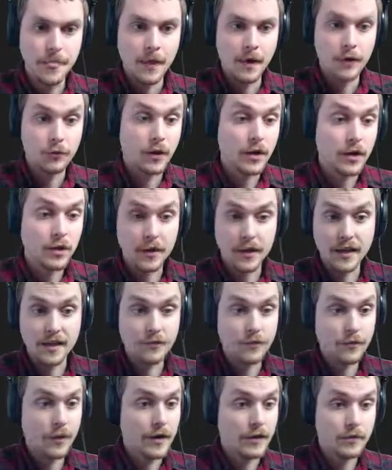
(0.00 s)
Uh, so I can already
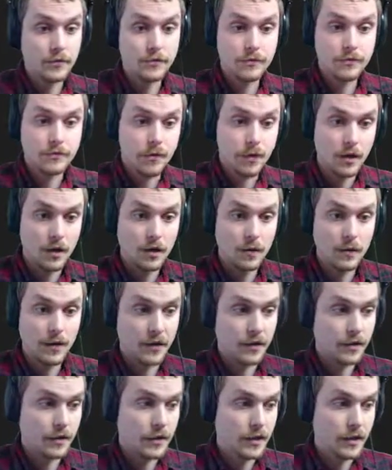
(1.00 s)
get files, um, I
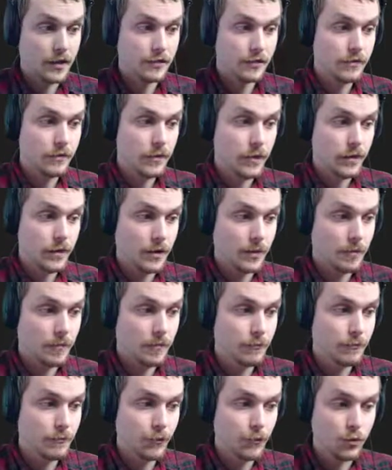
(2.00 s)
can already get uh,
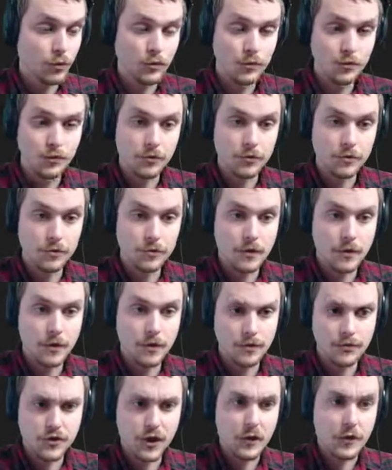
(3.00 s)
folder,
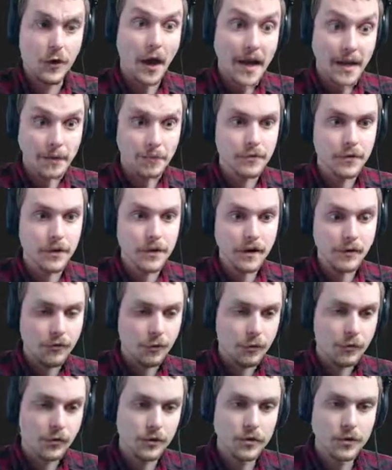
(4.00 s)
or child items in a
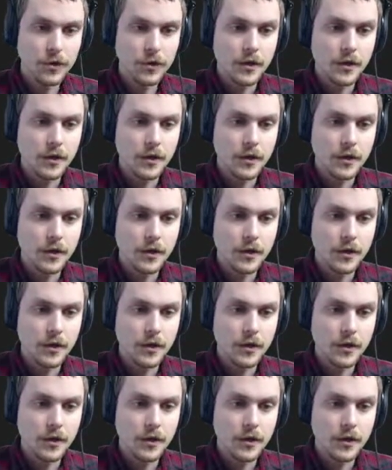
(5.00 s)
folder,